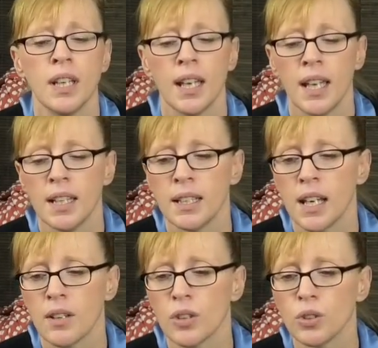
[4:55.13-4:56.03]
And
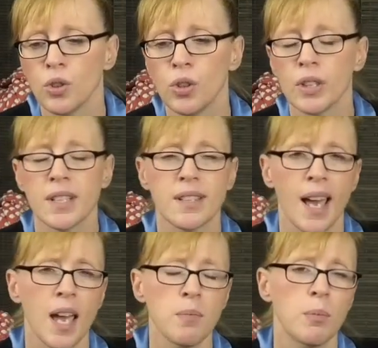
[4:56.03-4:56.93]
the Lord is
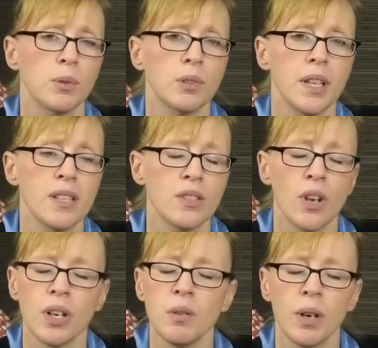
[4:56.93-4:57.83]
capable, He's the
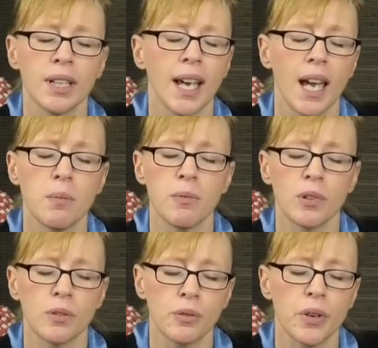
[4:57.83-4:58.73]
only one
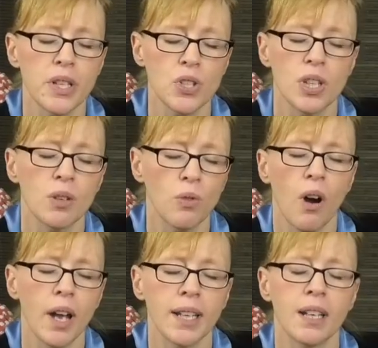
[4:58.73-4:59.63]
capable of reaching
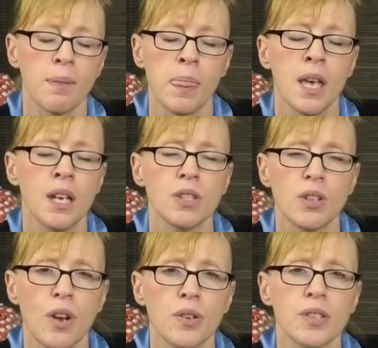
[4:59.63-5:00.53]
right in to
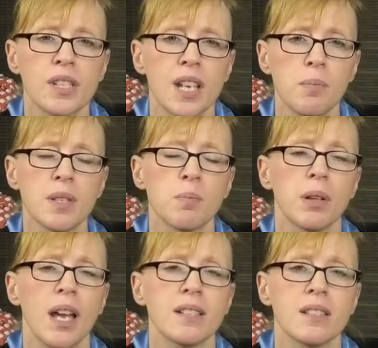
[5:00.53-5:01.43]
those deepest
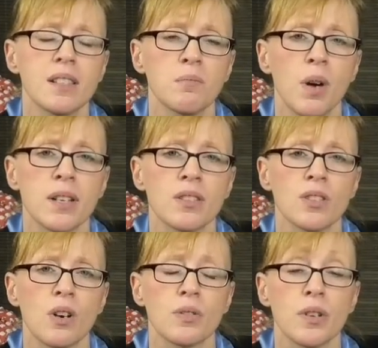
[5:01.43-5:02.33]
places in my
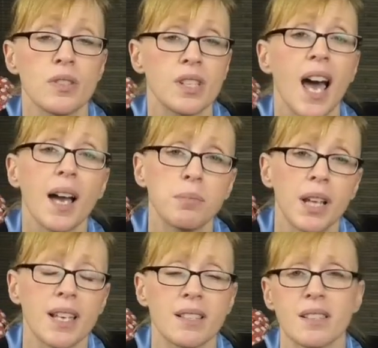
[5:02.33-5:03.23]
soul, those dark
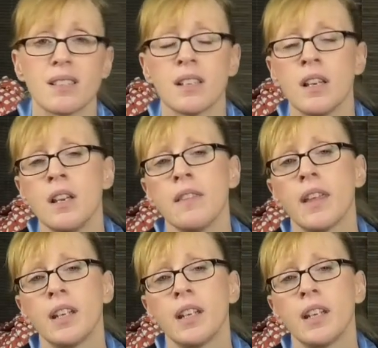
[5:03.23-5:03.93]
places that